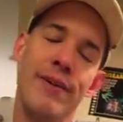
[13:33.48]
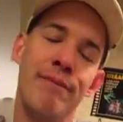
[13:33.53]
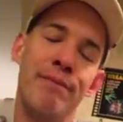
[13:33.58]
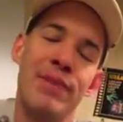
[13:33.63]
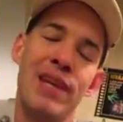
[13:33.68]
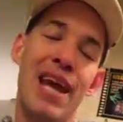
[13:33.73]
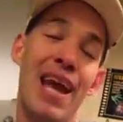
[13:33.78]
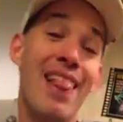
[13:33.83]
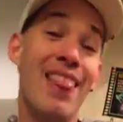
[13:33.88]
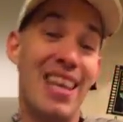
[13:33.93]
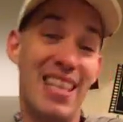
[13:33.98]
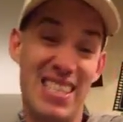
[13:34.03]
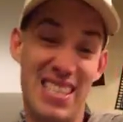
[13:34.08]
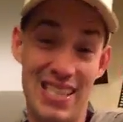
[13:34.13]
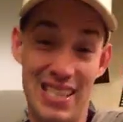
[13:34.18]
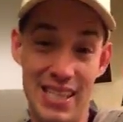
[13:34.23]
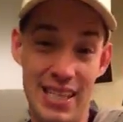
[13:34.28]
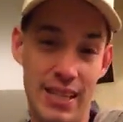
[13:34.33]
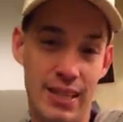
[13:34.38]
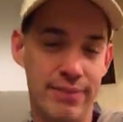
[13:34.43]
Okay, let's
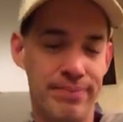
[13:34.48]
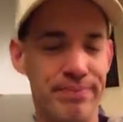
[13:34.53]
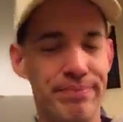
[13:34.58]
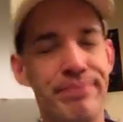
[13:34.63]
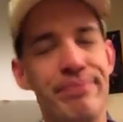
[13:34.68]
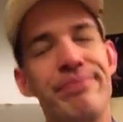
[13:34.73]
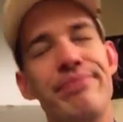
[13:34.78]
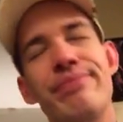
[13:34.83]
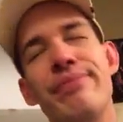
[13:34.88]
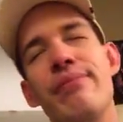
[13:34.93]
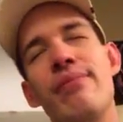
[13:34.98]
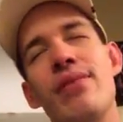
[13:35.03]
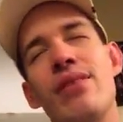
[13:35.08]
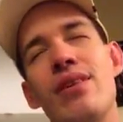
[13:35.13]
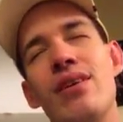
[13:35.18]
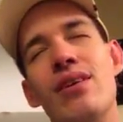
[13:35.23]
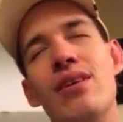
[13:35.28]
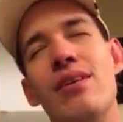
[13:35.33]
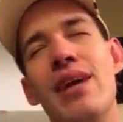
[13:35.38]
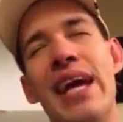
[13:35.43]
see.
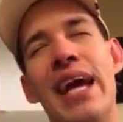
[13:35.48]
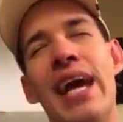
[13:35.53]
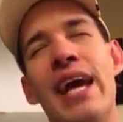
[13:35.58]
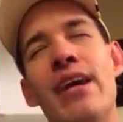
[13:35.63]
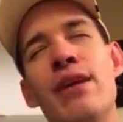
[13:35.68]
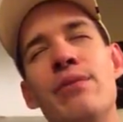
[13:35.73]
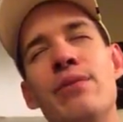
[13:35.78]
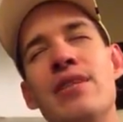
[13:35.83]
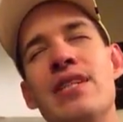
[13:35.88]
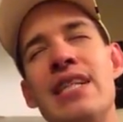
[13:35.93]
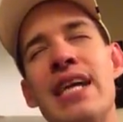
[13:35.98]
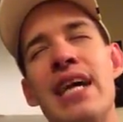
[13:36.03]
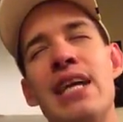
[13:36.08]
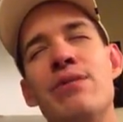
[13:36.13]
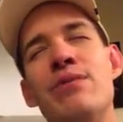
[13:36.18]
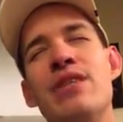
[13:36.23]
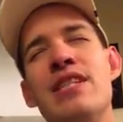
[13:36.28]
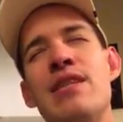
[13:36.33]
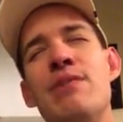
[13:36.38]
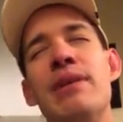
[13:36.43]
Animals
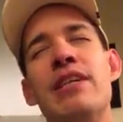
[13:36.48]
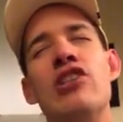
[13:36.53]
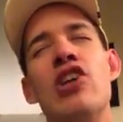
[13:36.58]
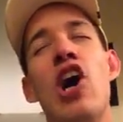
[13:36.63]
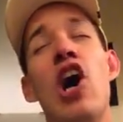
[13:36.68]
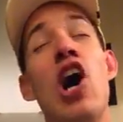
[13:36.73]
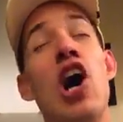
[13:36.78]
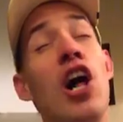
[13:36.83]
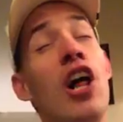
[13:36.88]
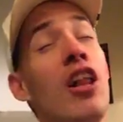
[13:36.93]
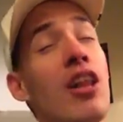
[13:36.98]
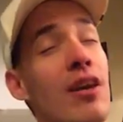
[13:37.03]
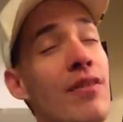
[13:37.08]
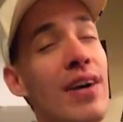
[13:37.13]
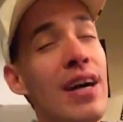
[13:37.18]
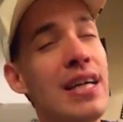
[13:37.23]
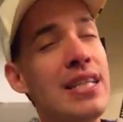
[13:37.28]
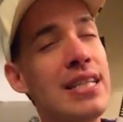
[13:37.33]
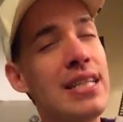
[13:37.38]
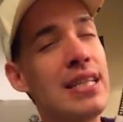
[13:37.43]
speak to all of
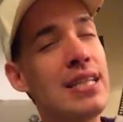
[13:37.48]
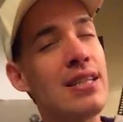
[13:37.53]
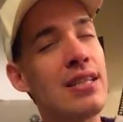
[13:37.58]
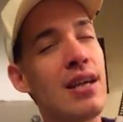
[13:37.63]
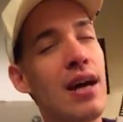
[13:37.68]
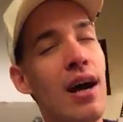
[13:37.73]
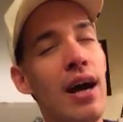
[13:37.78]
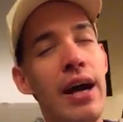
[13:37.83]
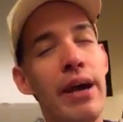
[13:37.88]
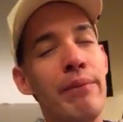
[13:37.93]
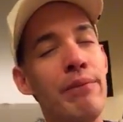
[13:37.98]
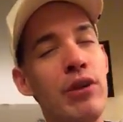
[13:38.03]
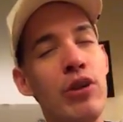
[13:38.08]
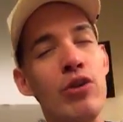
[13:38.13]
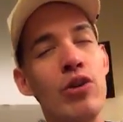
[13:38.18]
us this time.